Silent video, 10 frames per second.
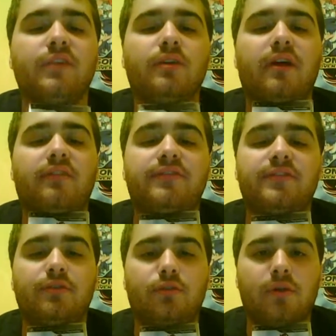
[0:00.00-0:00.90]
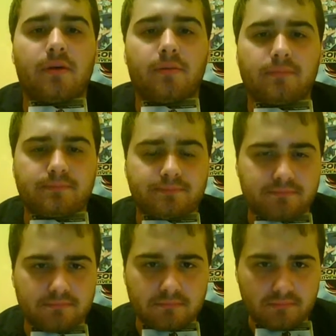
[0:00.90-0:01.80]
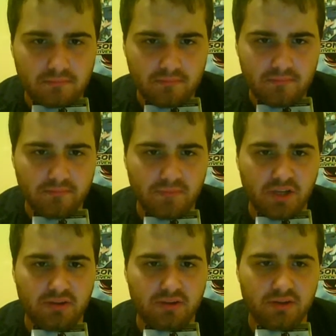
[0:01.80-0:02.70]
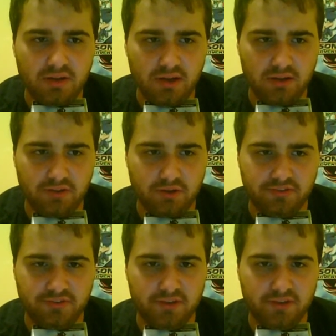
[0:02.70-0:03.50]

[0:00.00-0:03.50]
kind of stuff. My nice sword sound effects. And